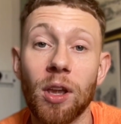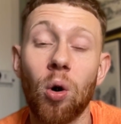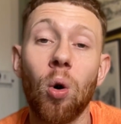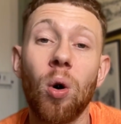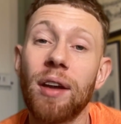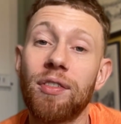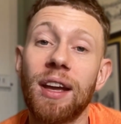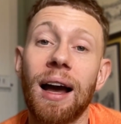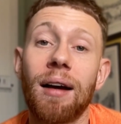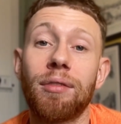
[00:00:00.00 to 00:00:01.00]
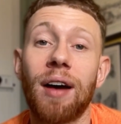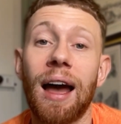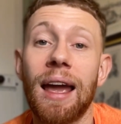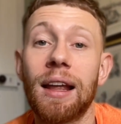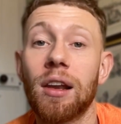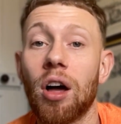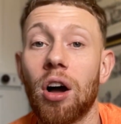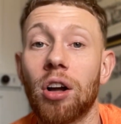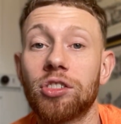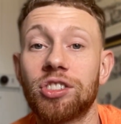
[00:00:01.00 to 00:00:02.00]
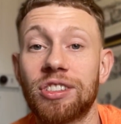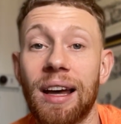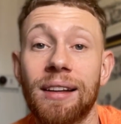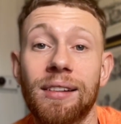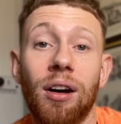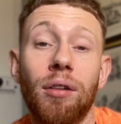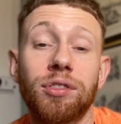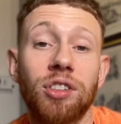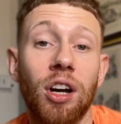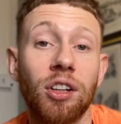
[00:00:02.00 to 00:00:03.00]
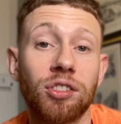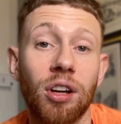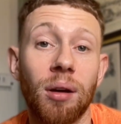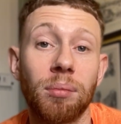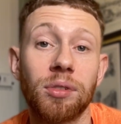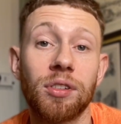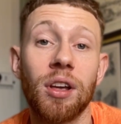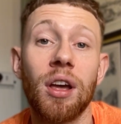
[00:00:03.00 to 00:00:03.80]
or if you have a large set of search terms